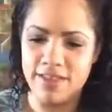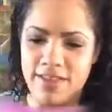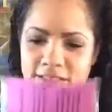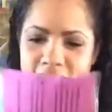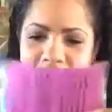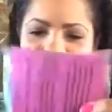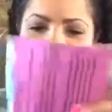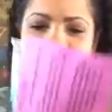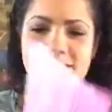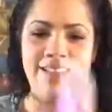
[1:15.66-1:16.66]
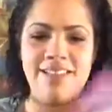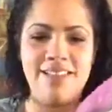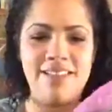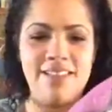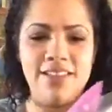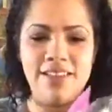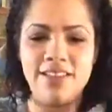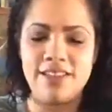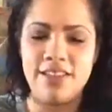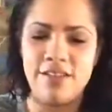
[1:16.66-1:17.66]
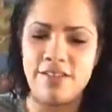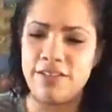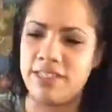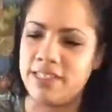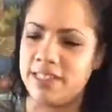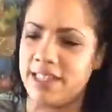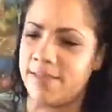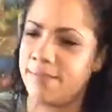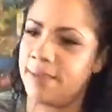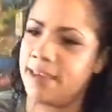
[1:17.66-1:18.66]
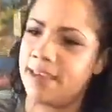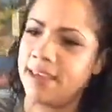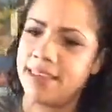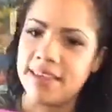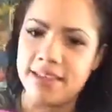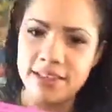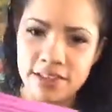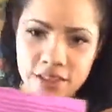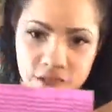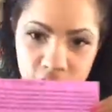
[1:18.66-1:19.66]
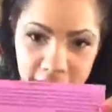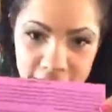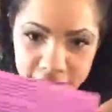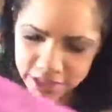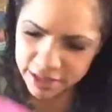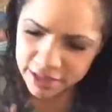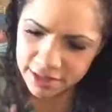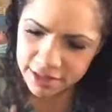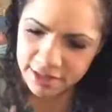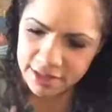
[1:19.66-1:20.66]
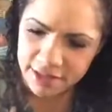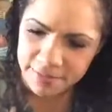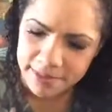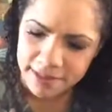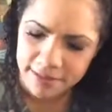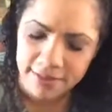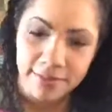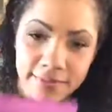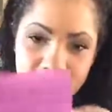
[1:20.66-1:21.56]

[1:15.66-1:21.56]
Okay. So she sent me the instructions. Oh, is that upside down?